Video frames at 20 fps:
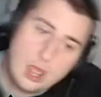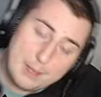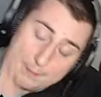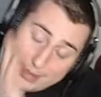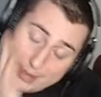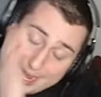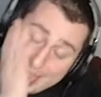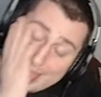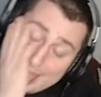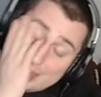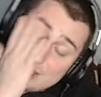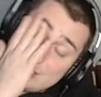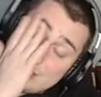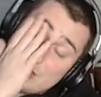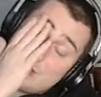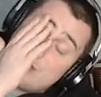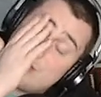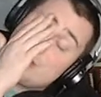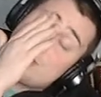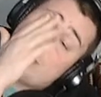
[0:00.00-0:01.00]
But, yeah,
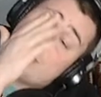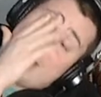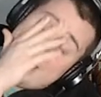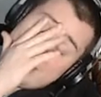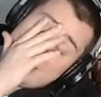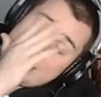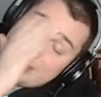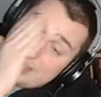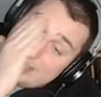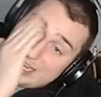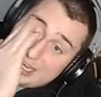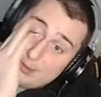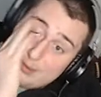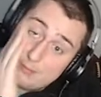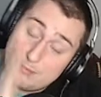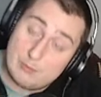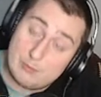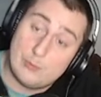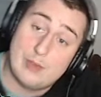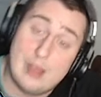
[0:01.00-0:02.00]
so training the team,
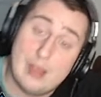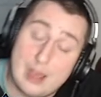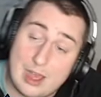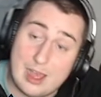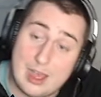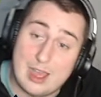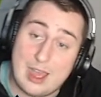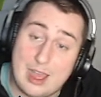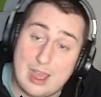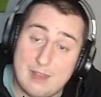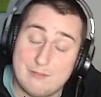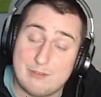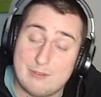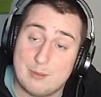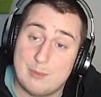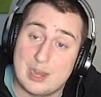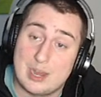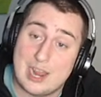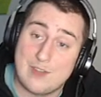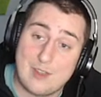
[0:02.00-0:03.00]
uh,
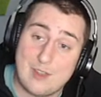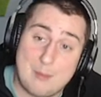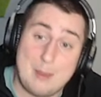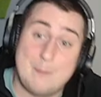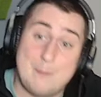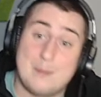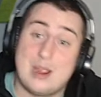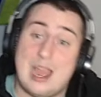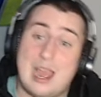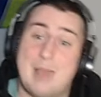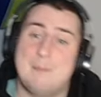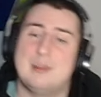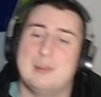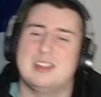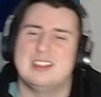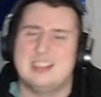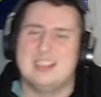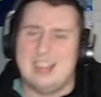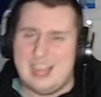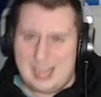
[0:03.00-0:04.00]
from what I remember, I
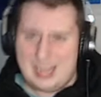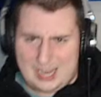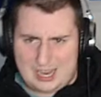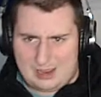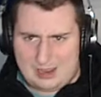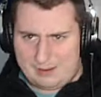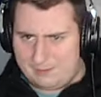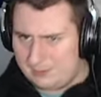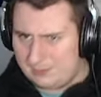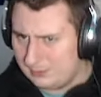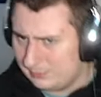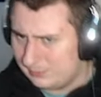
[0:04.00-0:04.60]
believe...